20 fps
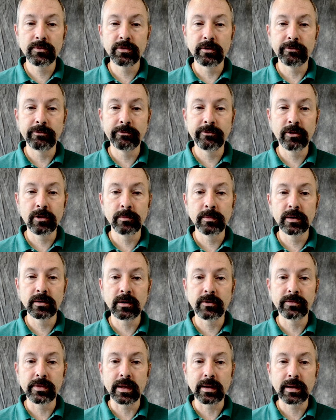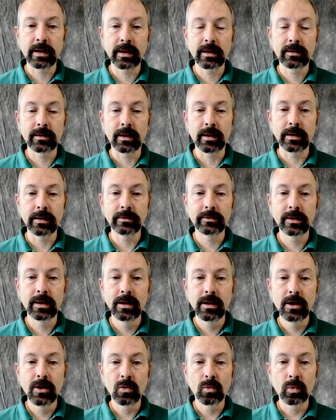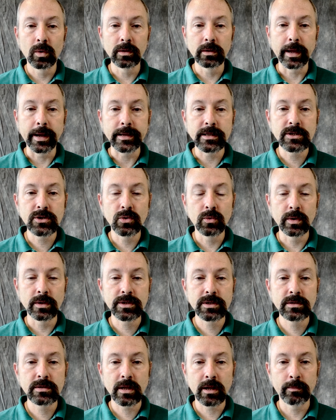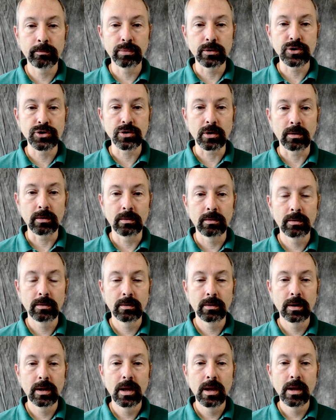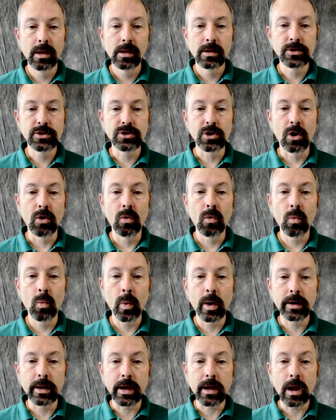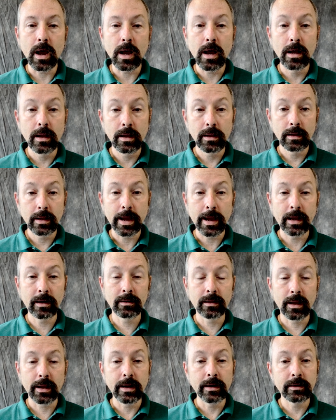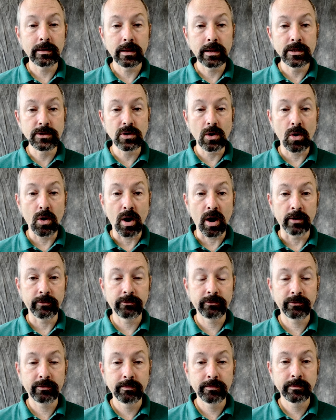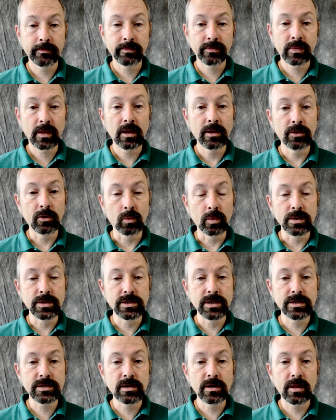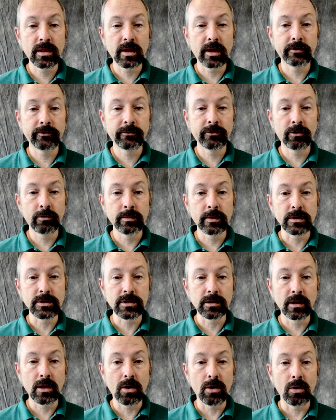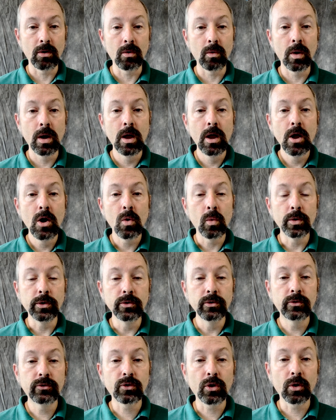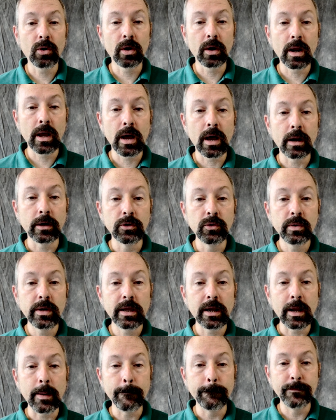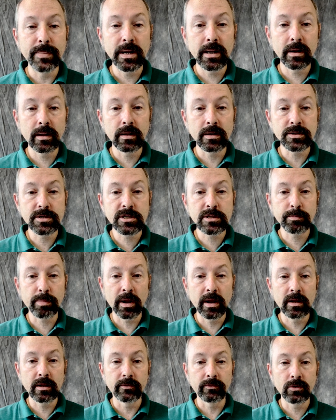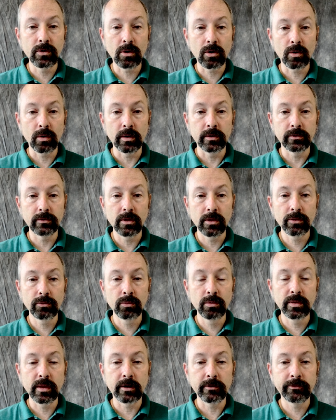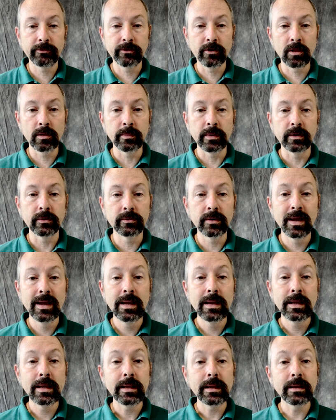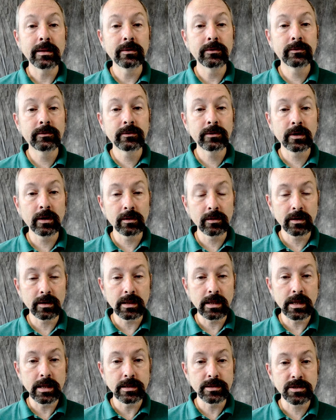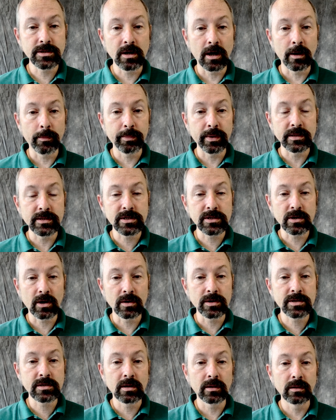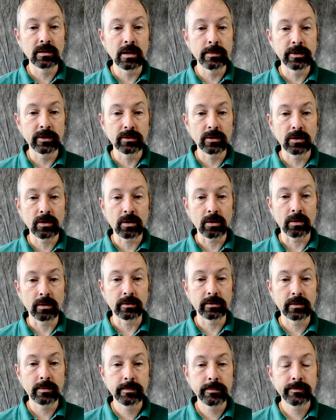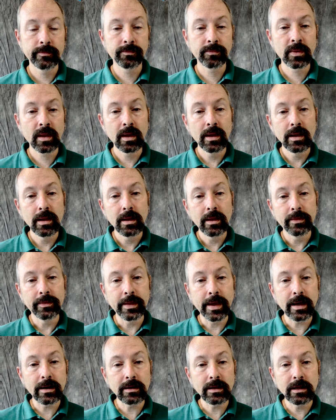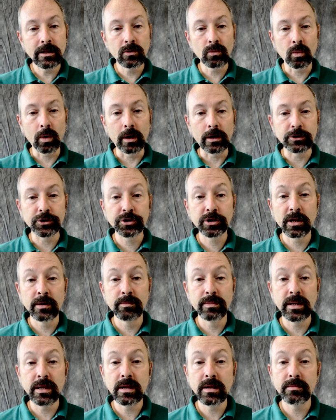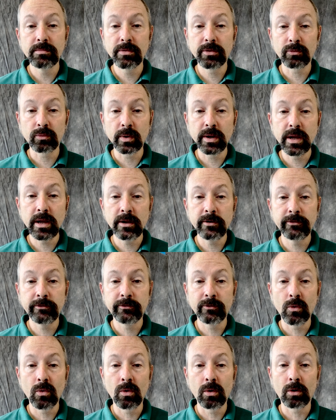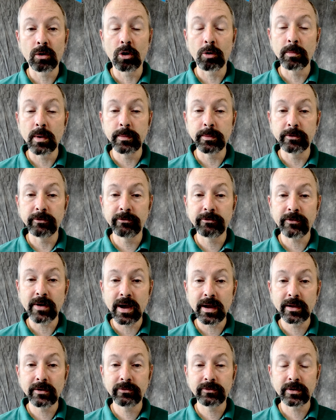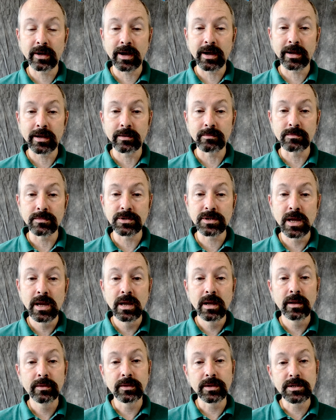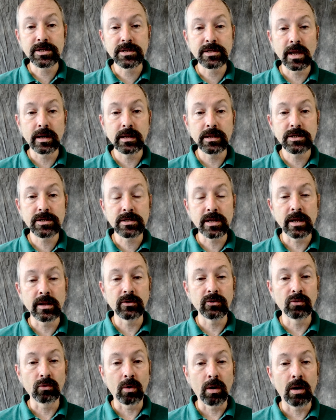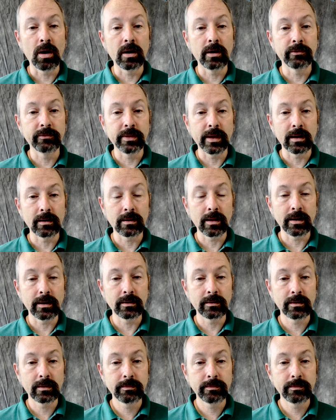the filament of that headlight relates to its temperature. So when a headlight is off, the resistance of that filament is low. When you turn it on, you get a big spike of current through that filament until it heats up and starts to limit the current. That inrush can be three, four, or maybe five times the steady state draw of that light.